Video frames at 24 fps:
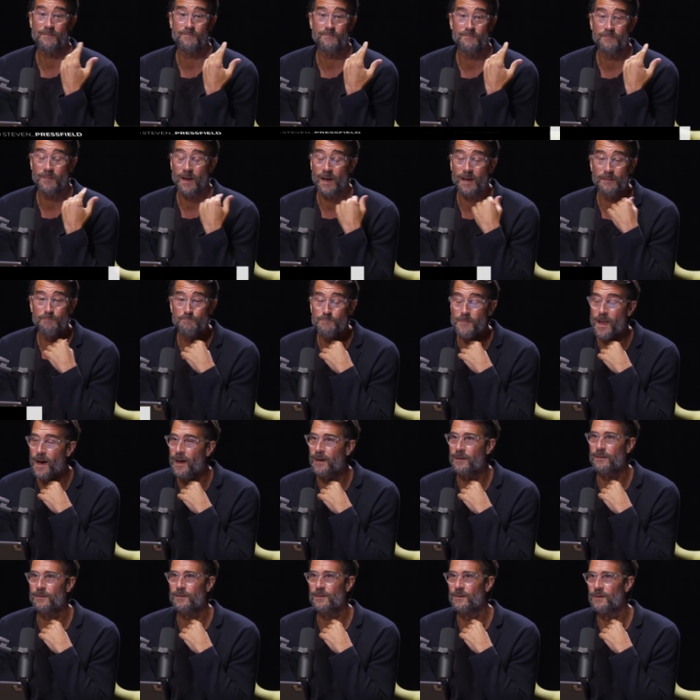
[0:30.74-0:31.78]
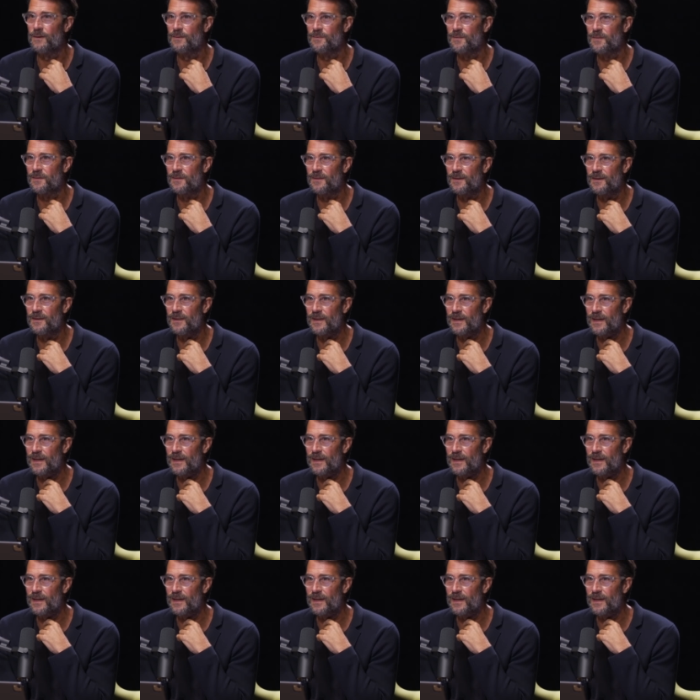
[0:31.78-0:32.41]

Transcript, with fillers: have. I'm not into golf at all.